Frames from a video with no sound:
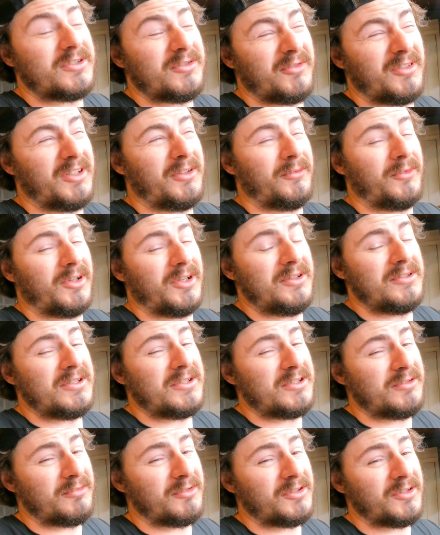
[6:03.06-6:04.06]
because I really didn't want to
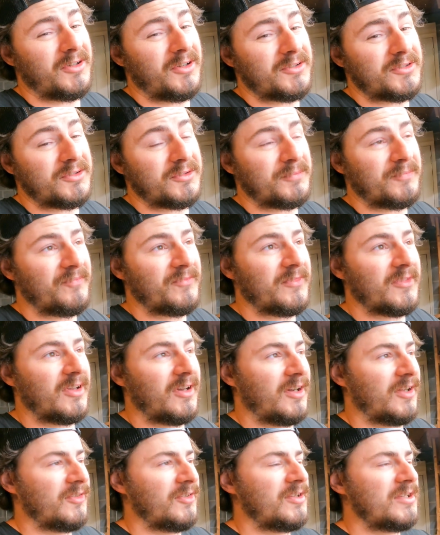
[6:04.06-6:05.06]
use a supercharger
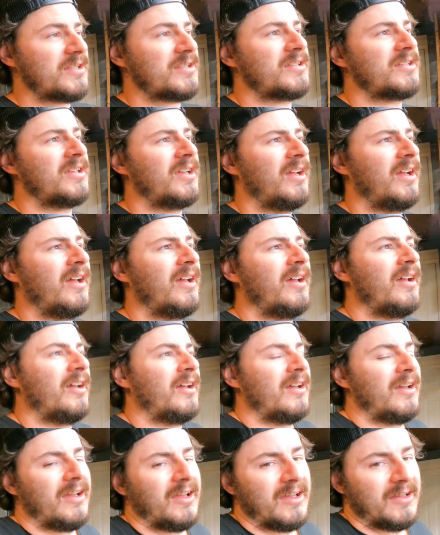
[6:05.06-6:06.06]
on this,
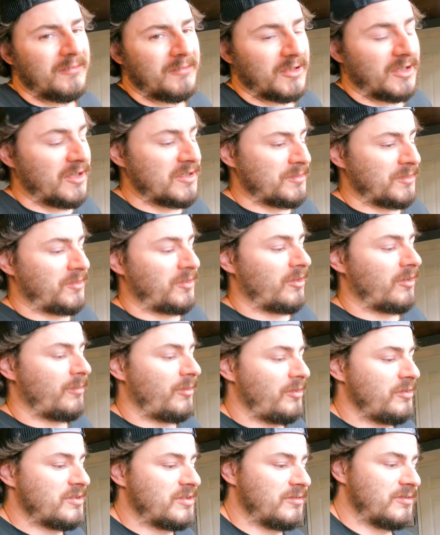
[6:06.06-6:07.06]
because with
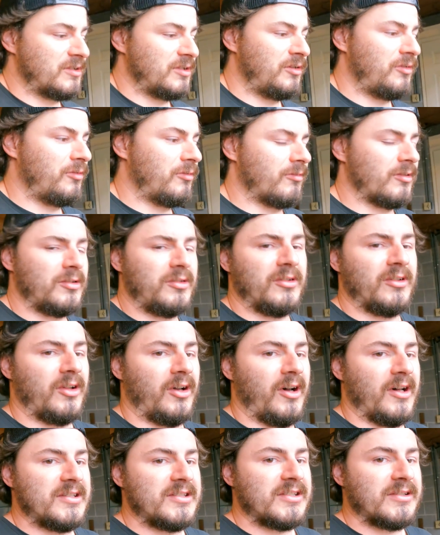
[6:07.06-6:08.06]
turbos there's no real
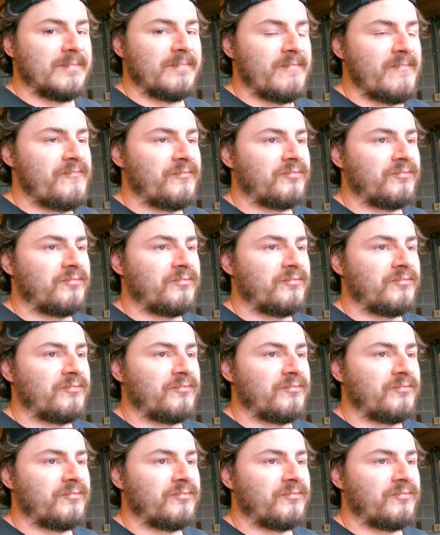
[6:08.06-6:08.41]
loss.